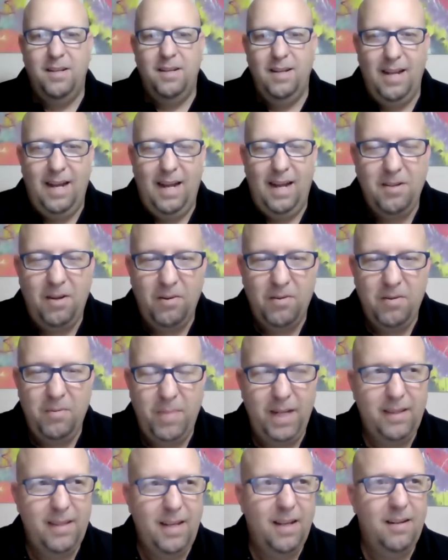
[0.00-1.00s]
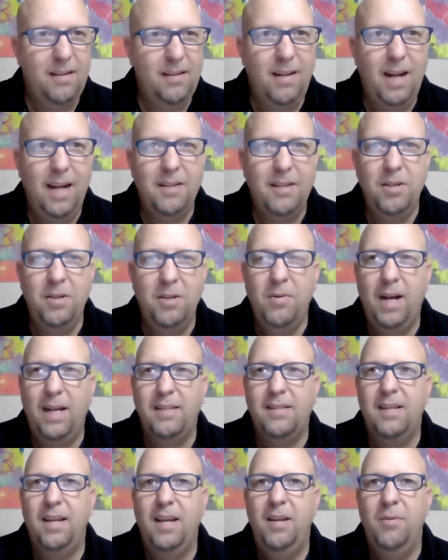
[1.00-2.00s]
I talk about that a lot too. I
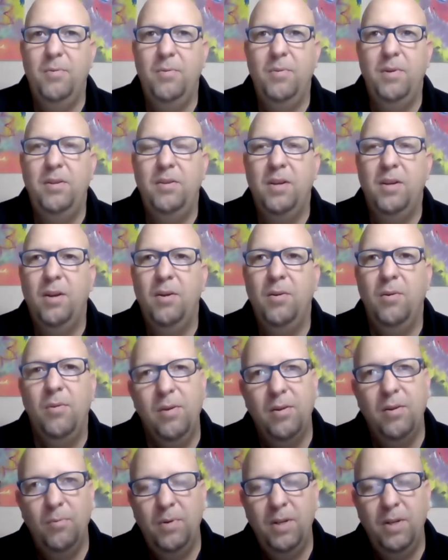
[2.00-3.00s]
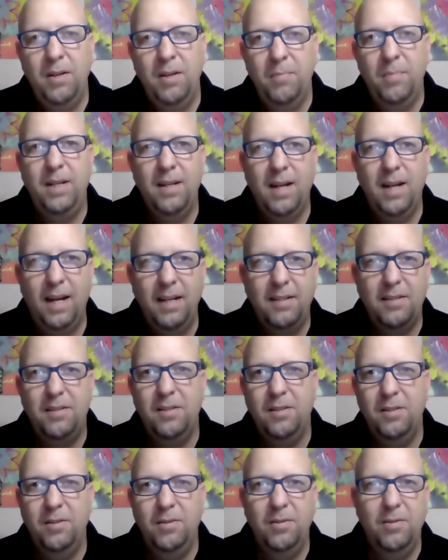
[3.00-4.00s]
say, well, wouldn't it be nice
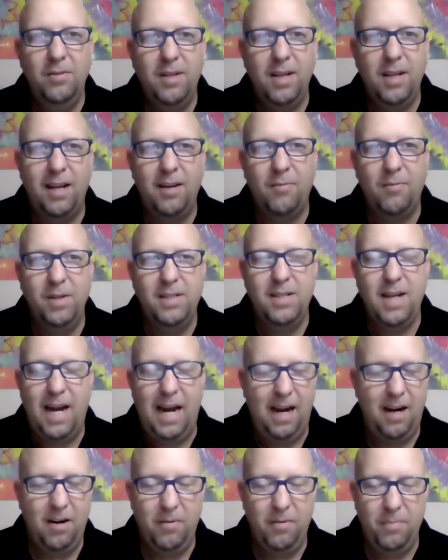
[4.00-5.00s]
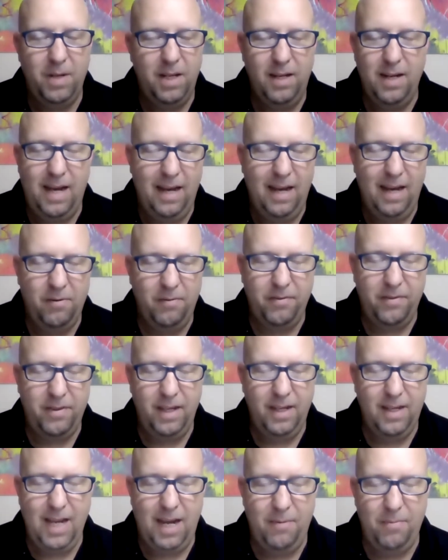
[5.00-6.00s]
to kind of retire? But I don't
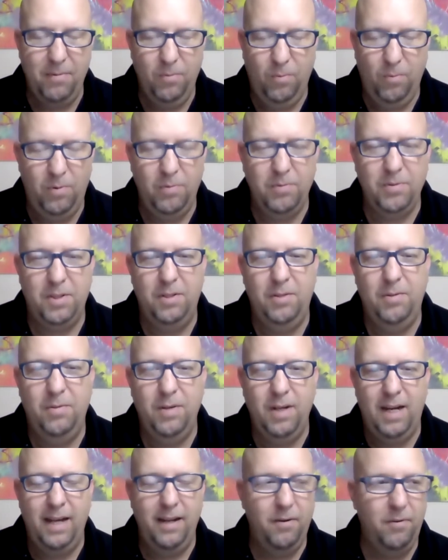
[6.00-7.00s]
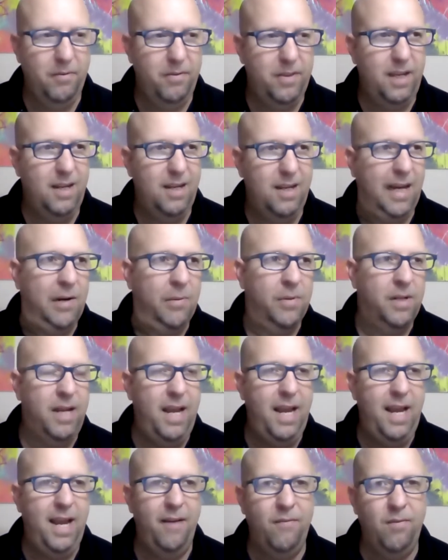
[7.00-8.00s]
think I would want to. I don't think I would
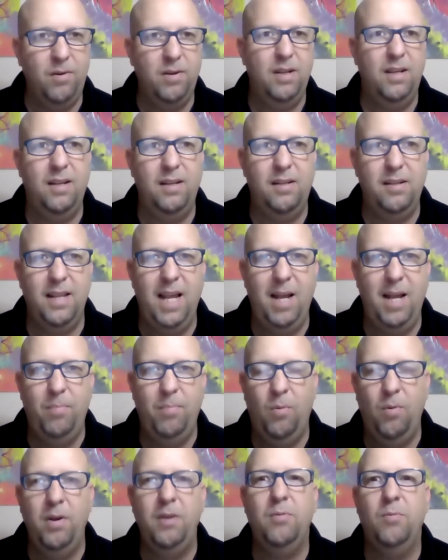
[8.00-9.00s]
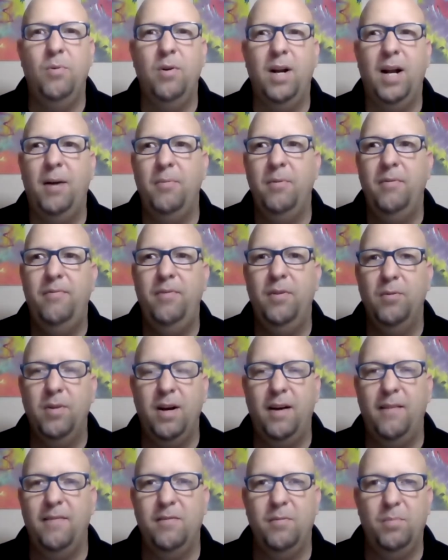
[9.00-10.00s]
ever get to that point where I would feel
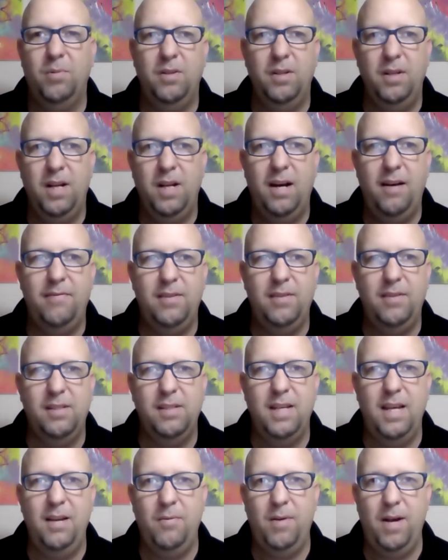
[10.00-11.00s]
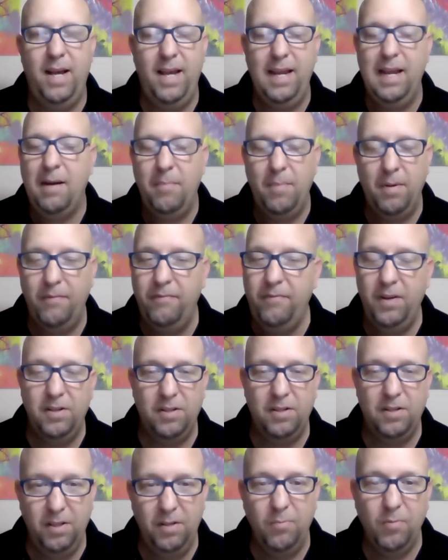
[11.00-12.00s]
comfortable enough to say, well, hey, I'm
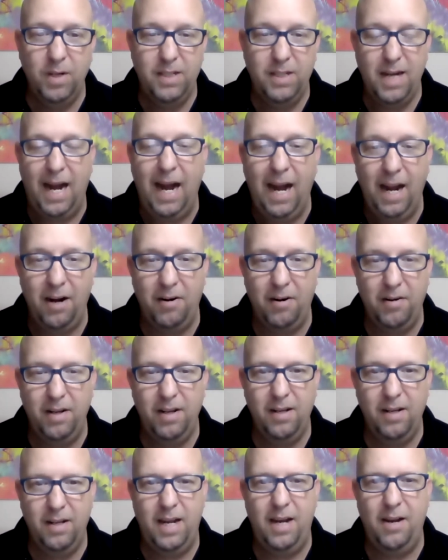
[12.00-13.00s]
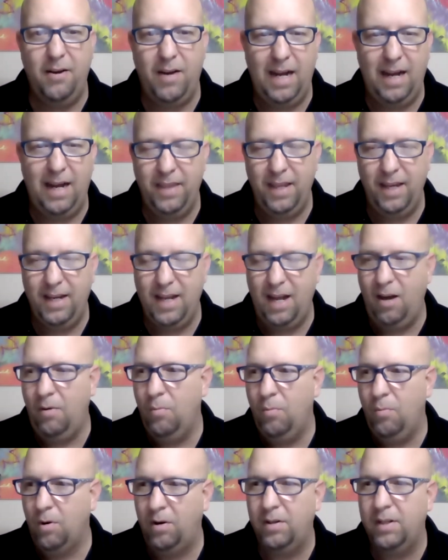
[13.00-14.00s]
officially retired now. I think I'll
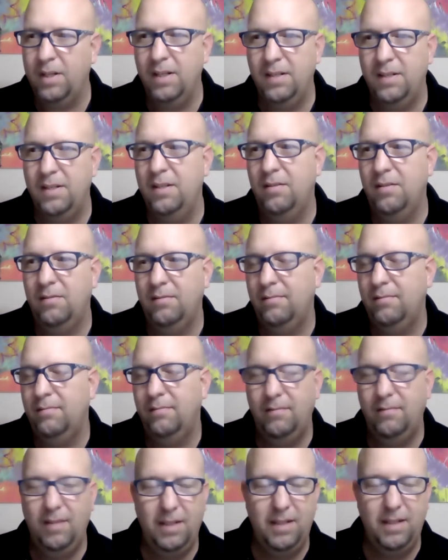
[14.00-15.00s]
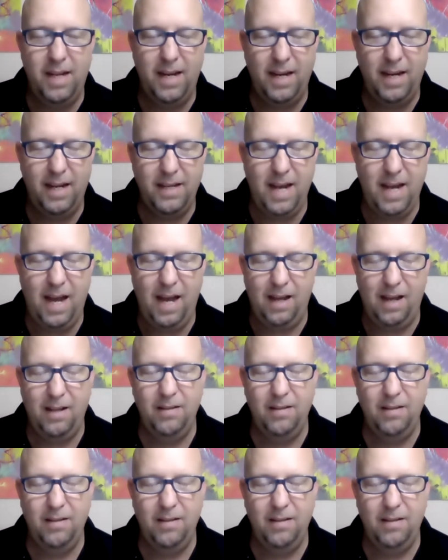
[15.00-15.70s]
work until the day I die.